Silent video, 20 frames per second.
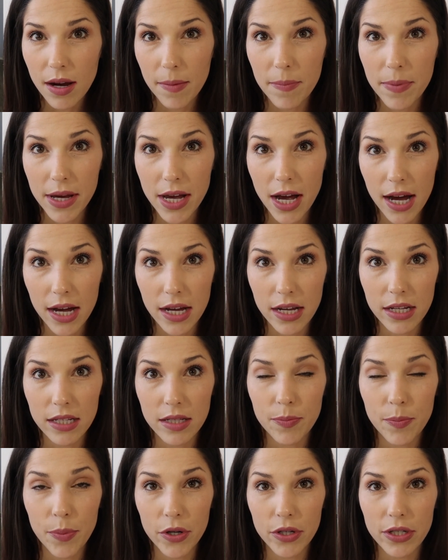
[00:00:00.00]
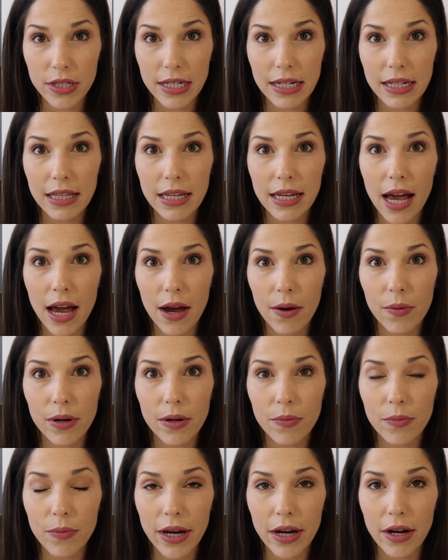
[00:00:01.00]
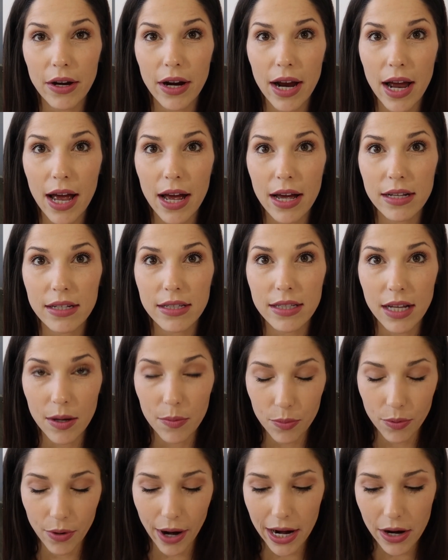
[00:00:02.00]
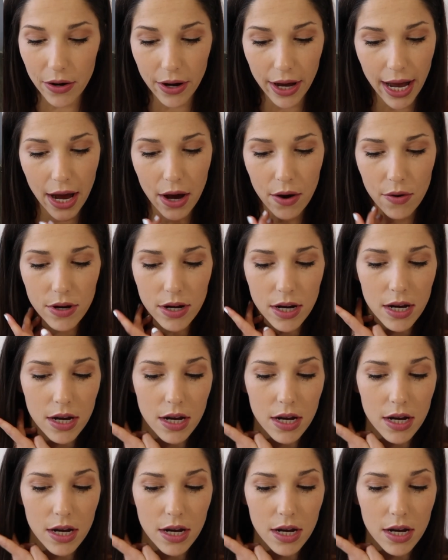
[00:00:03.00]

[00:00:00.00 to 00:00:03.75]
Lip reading: Because personally I wouldn't wear it as a bridal gown,